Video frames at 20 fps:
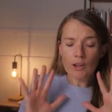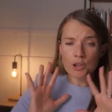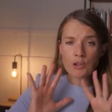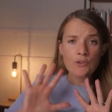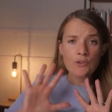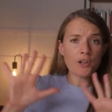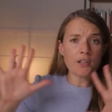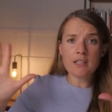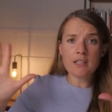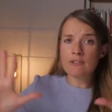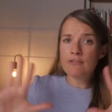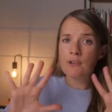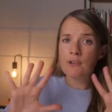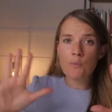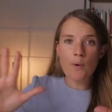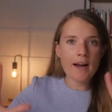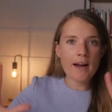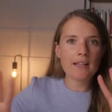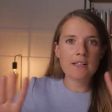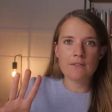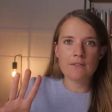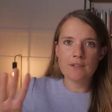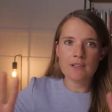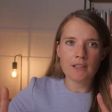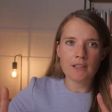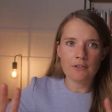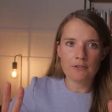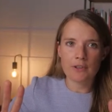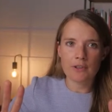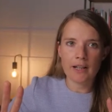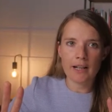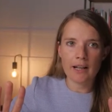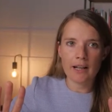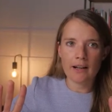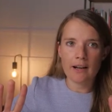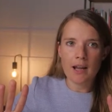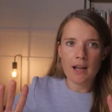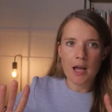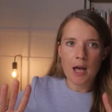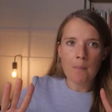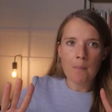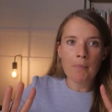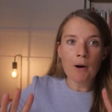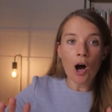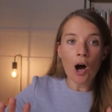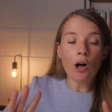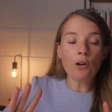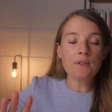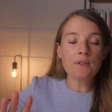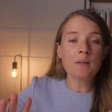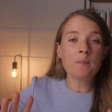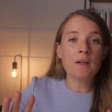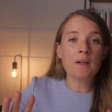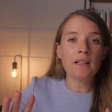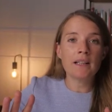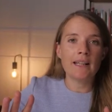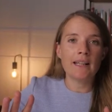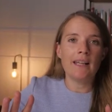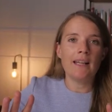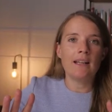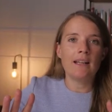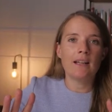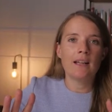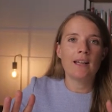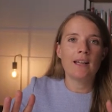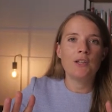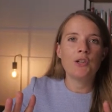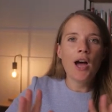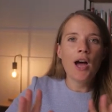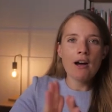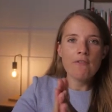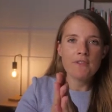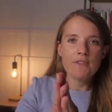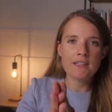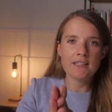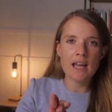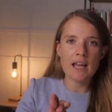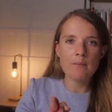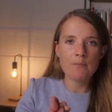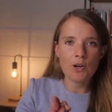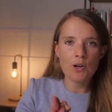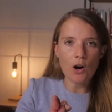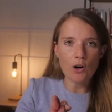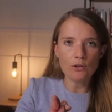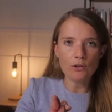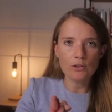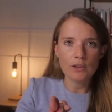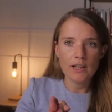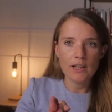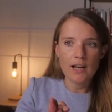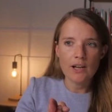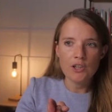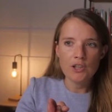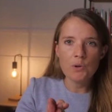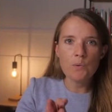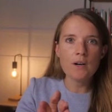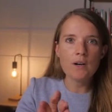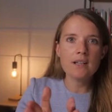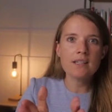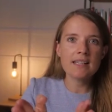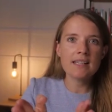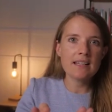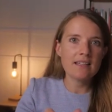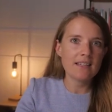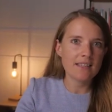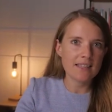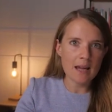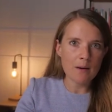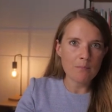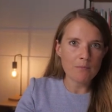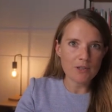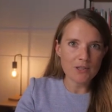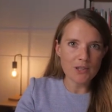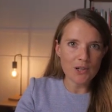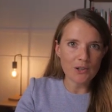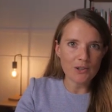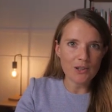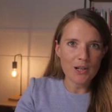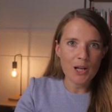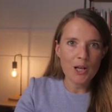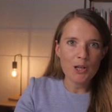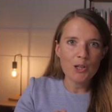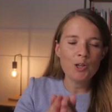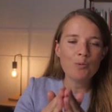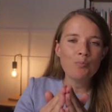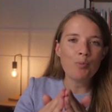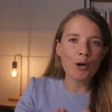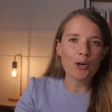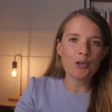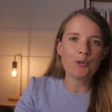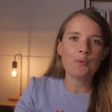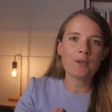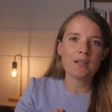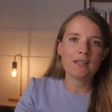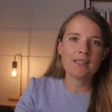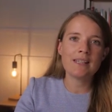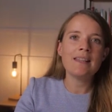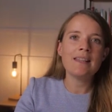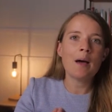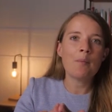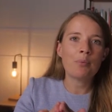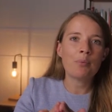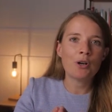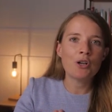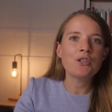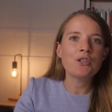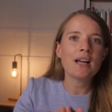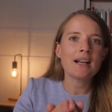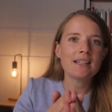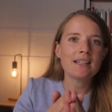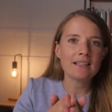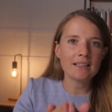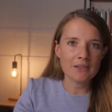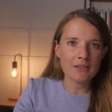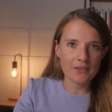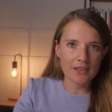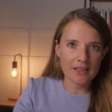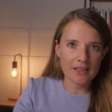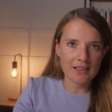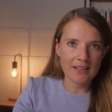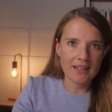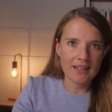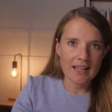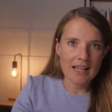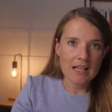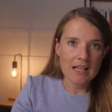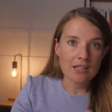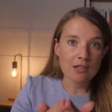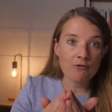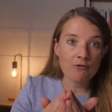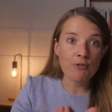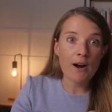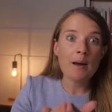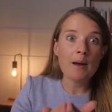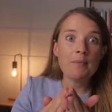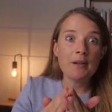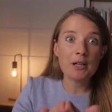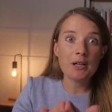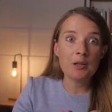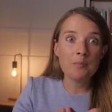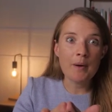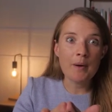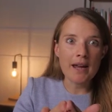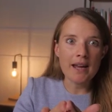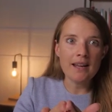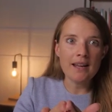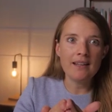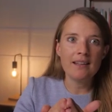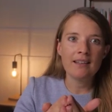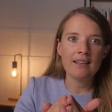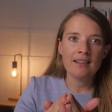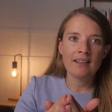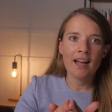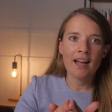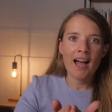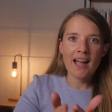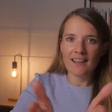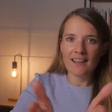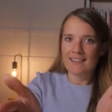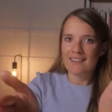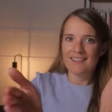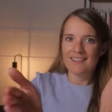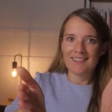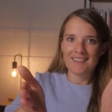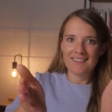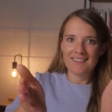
you've got different ways of delivering it, but ultimately you have the same goal. You want to see the same result. You both want to see that project delivered. So the framing could be hey,